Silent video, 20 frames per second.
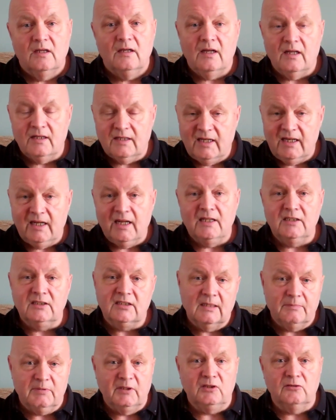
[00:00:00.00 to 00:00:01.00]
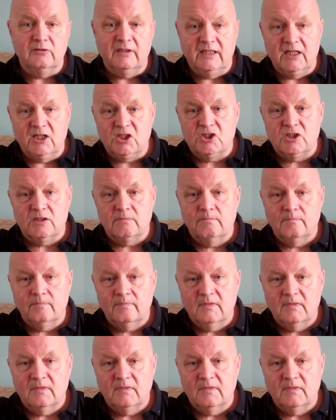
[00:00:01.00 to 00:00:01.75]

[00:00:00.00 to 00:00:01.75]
and he ended up in Greenwich.